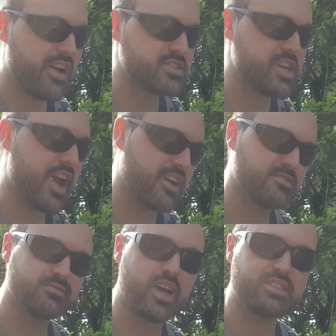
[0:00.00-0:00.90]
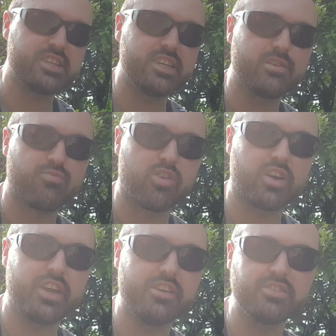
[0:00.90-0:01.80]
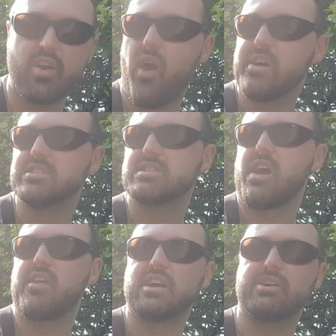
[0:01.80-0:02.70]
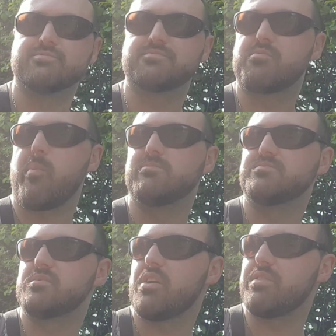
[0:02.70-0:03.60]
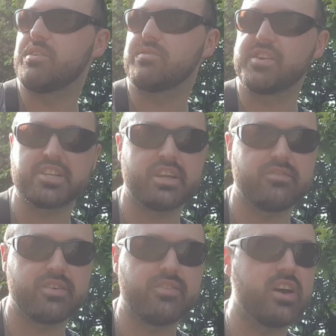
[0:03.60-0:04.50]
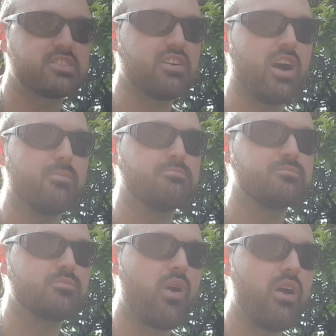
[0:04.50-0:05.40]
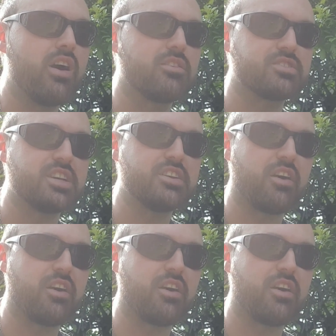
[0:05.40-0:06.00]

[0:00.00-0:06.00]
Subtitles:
So yeah, that's the rod I use. Now if you're fishing it for the first time, obviously you